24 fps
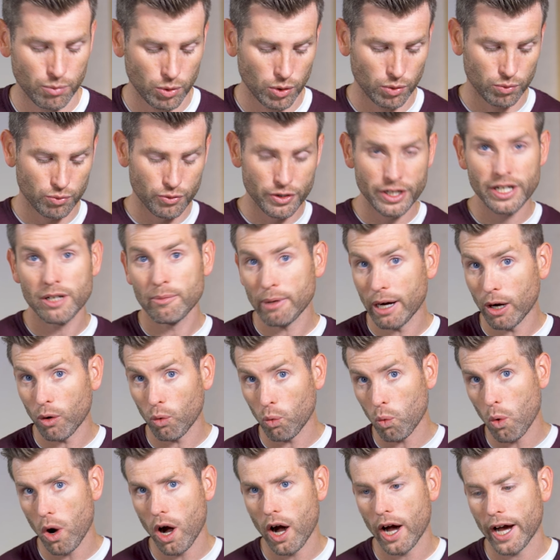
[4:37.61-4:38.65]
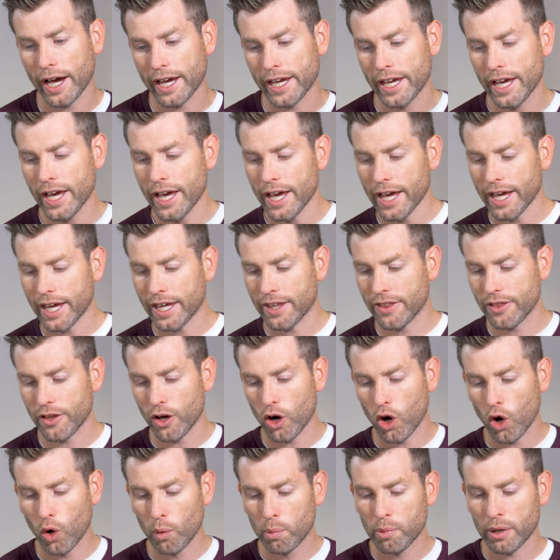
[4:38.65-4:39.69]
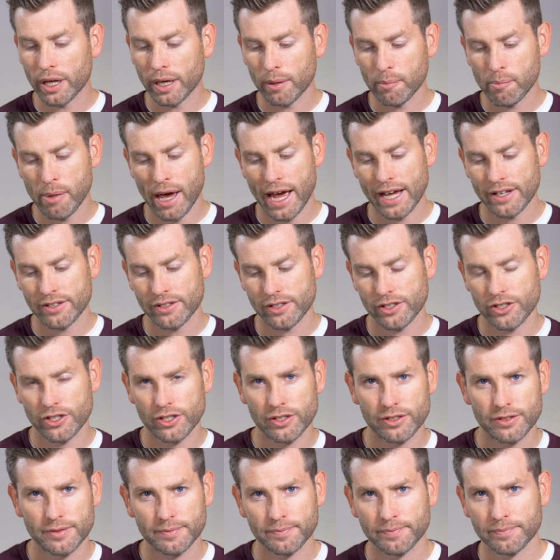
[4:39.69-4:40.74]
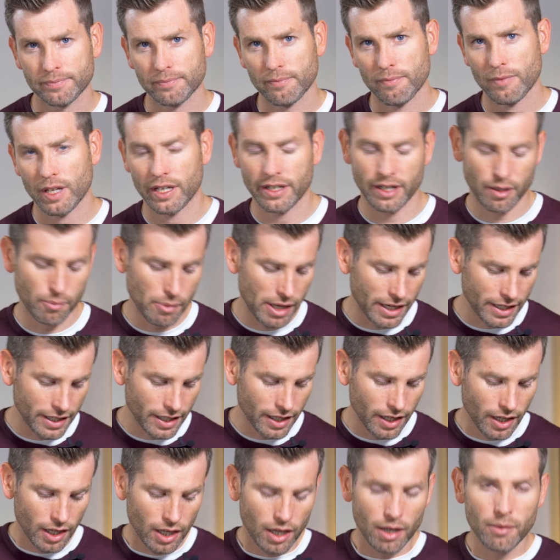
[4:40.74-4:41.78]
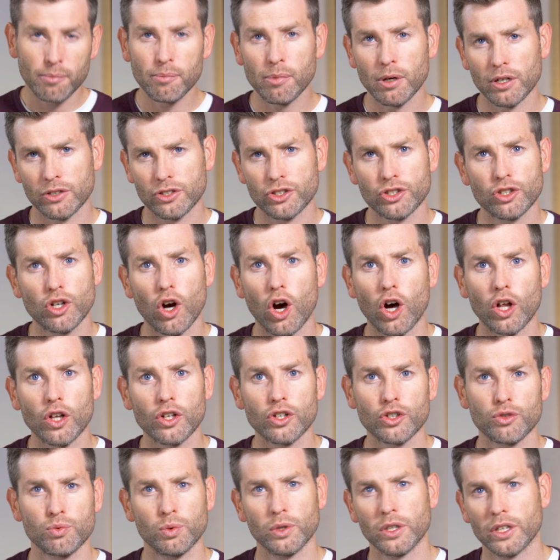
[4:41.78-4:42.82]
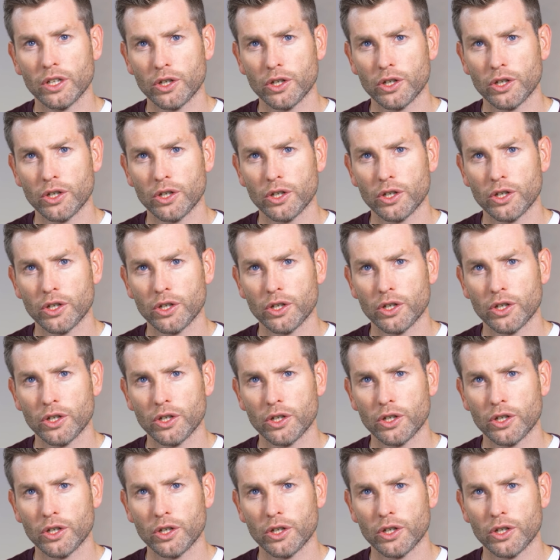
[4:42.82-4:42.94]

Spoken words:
we'll read about why in the opening passages. Now, many scholars will